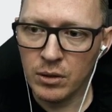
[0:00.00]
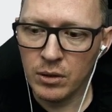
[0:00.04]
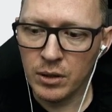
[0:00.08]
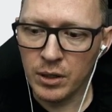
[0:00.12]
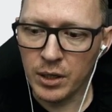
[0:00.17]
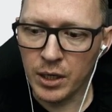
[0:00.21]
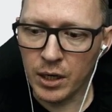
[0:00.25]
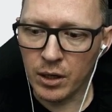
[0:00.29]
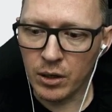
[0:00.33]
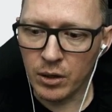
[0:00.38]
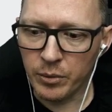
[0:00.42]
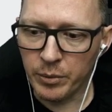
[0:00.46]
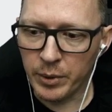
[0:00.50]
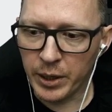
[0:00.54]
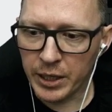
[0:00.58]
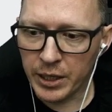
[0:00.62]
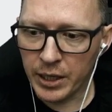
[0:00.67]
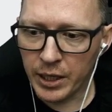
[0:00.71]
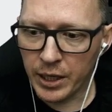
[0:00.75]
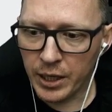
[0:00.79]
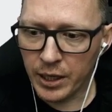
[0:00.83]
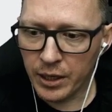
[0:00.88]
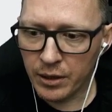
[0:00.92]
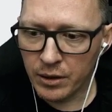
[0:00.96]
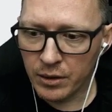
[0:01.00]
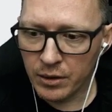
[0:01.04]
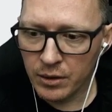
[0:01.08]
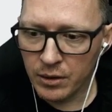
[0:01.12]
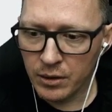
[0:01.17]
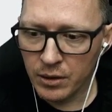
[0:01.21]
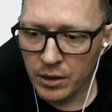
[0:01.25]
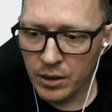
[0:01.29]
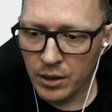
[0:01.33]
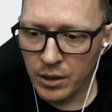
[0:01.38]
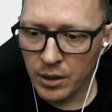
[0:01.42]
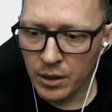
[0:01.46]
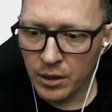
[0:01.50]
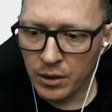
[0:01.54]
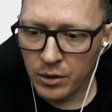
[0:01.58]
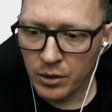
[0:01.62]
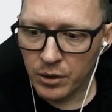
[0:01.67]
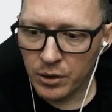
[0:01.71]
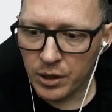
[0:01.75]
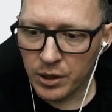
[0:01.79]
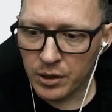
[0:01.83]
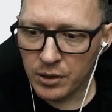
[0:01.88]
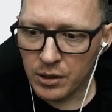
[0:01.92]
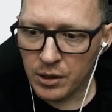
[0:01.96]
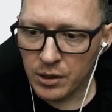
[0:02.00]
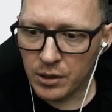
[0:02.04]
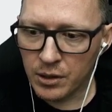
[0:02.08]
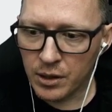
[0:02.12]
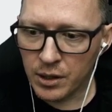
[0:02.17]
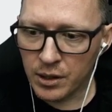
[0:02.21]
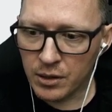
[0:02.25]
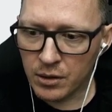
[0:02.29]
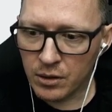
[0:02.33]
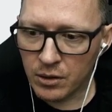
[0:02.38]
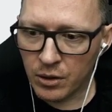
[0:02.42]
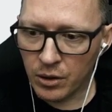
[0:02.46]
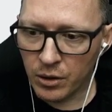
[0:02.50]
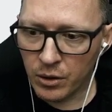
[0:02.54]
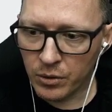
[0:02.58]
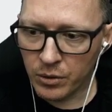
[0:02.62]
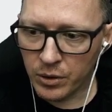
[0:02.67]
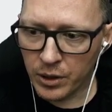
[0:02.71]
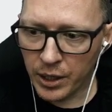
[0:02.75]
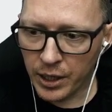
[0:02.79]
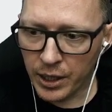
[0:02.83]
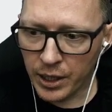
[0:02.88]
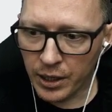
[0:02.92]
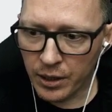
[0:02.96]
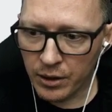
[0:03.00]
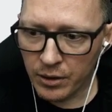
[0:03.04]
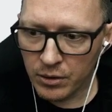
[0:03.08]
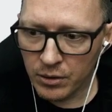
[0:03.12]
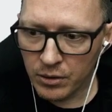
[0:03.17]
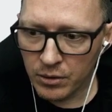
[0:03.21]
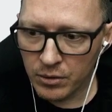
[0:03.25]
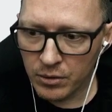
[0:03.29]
and I go back here, you can see this code here.